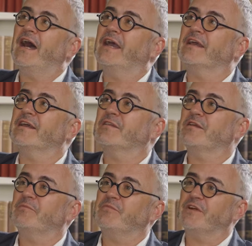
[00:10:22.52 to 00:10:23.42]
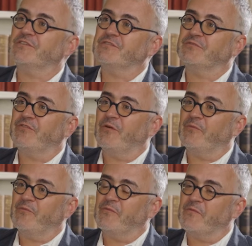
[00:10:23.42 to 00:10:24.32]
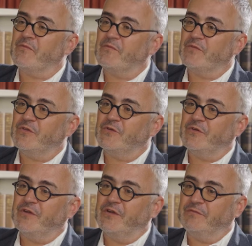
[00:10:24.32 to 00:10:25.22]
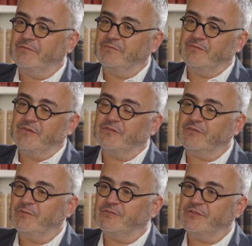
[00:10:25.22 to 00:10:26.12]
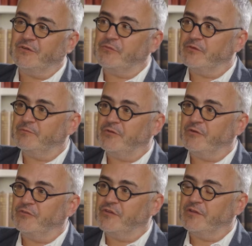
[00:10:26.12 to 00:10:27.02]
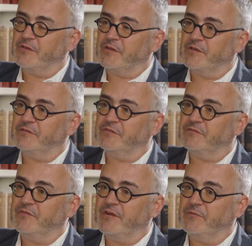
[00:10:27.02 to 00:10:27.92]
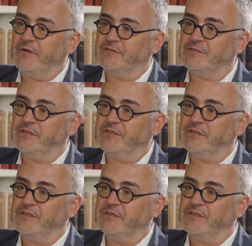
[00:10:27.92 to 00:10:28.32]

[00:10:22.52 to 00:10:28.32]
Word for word: I get the impression from your description of this project that this is very much